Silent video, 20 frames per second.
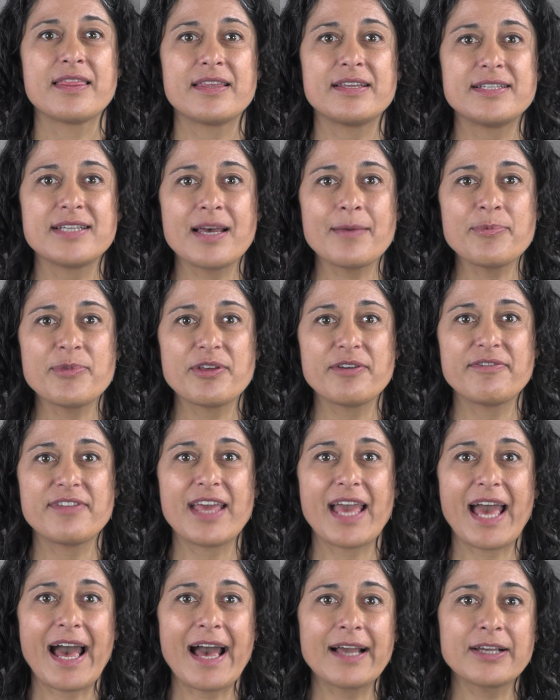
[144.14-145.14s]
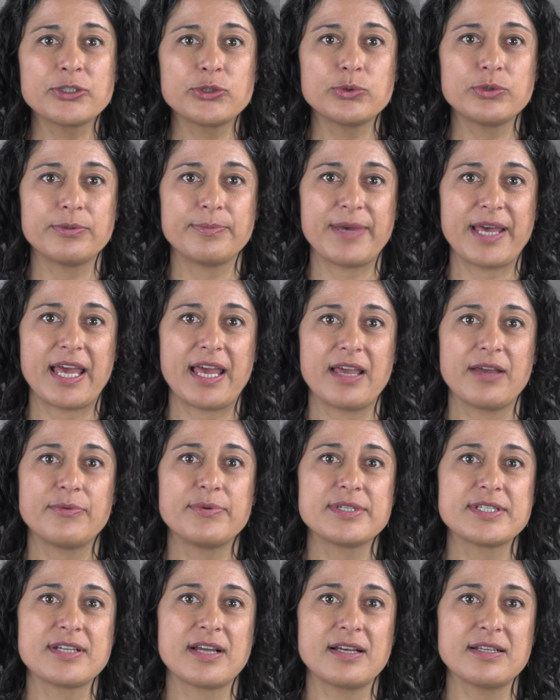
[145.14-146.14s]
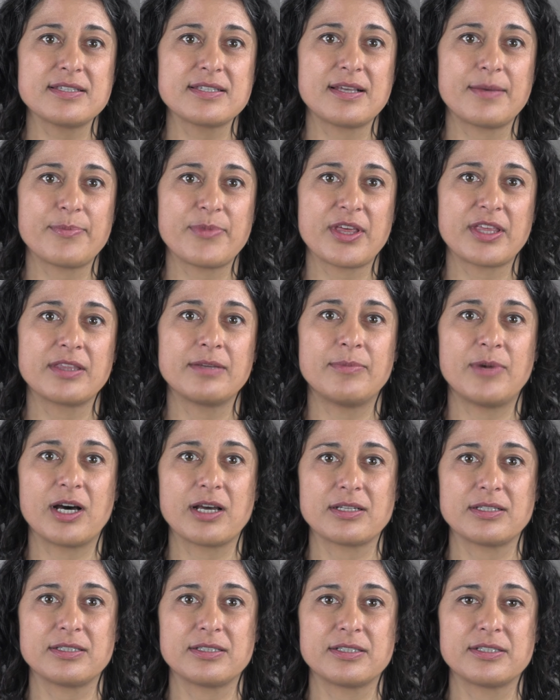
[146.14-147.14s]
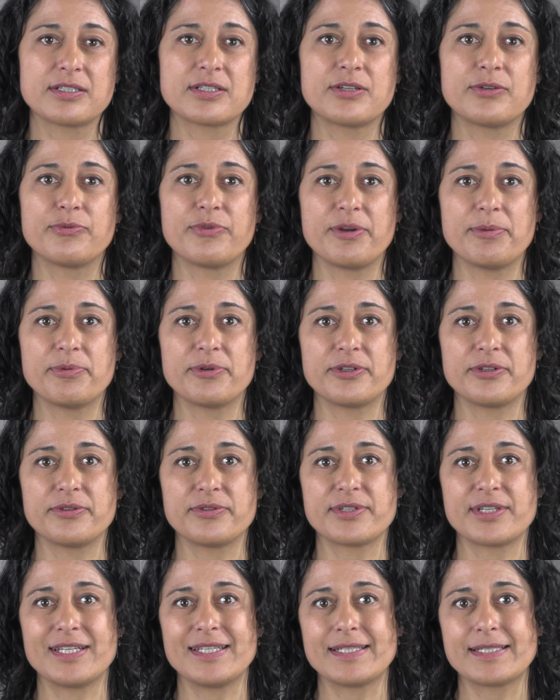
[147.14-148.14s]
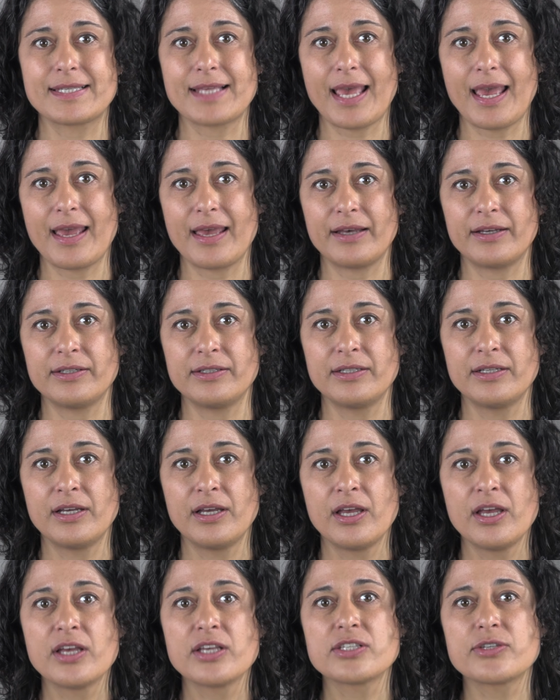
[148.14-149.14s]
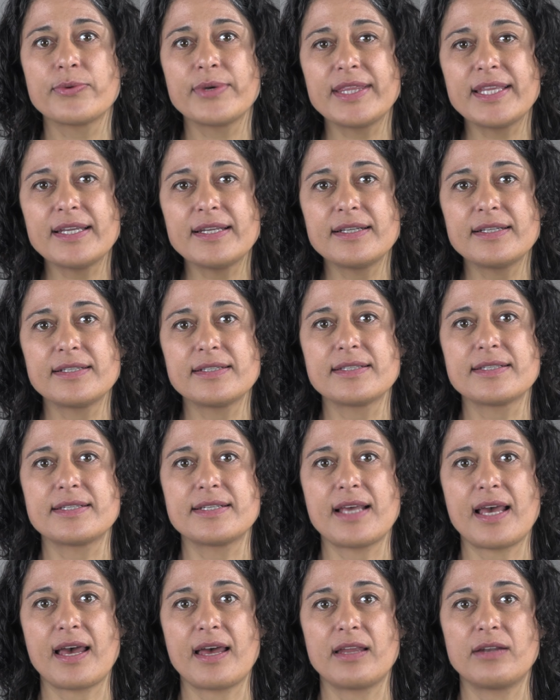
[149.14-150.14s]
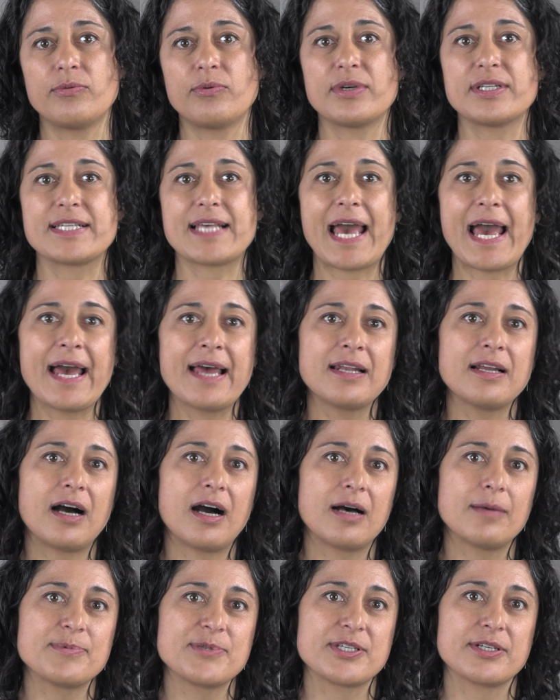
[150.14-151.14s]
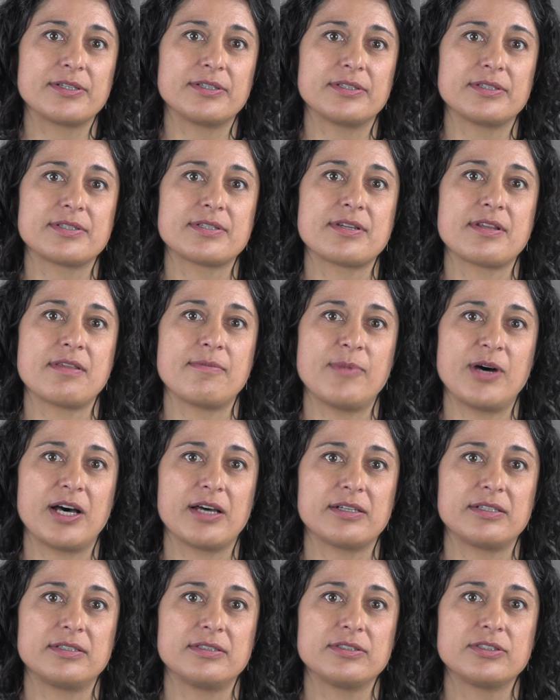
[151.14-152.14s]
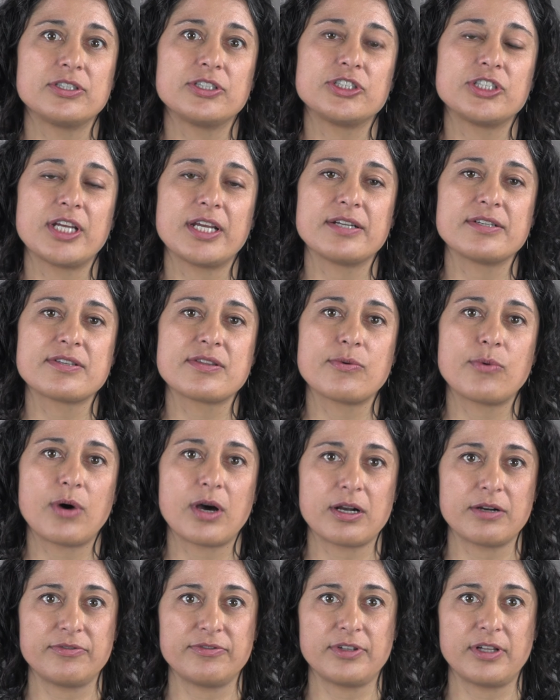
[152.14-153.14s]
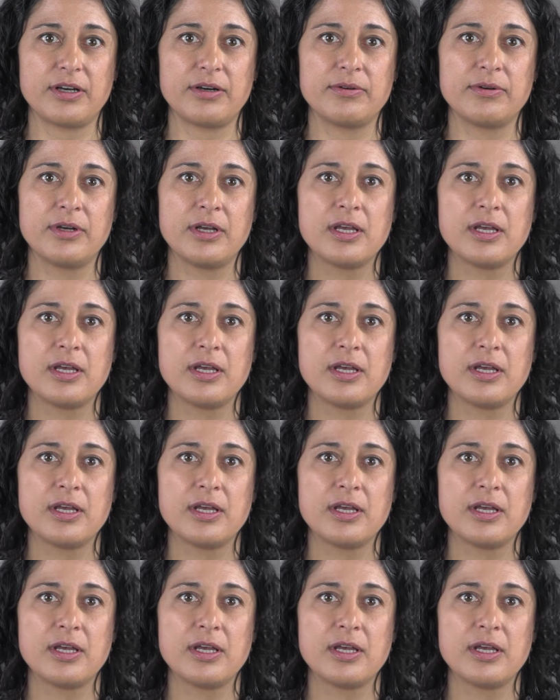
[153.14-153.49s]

The depth of the actual bay was not something the modelers could reproduce in scale. So what they did instead was add obstacles to the model to change the water flow,